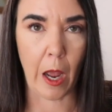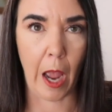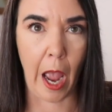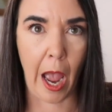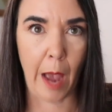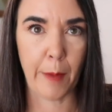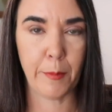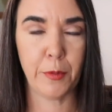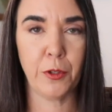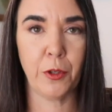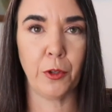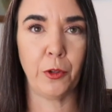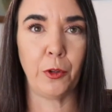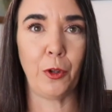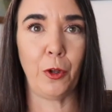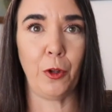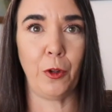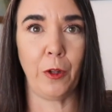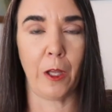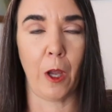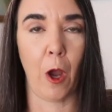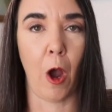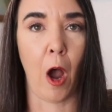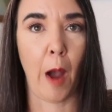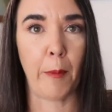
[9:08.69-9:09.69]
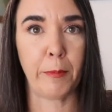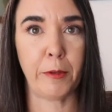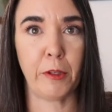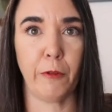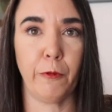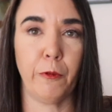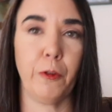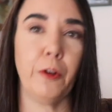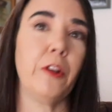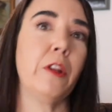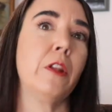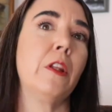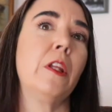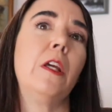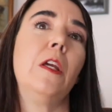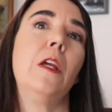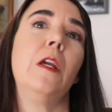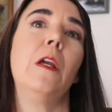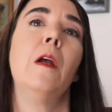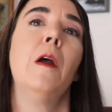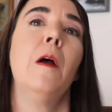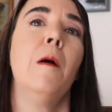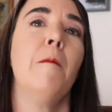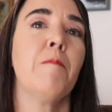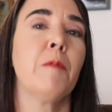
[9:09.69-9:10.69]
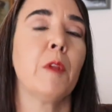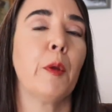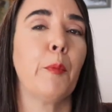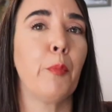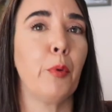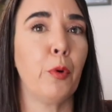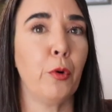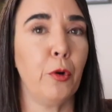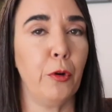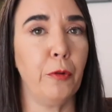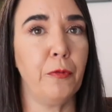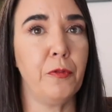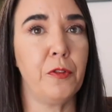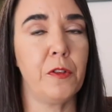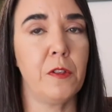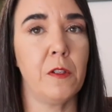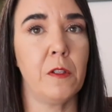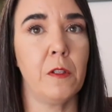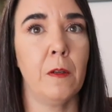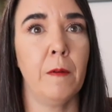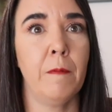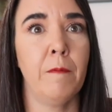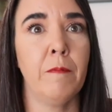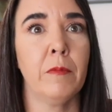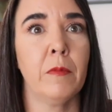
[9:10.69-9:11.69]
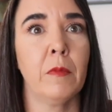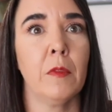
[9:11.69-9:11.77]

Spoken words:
absolutely opt for the proofs.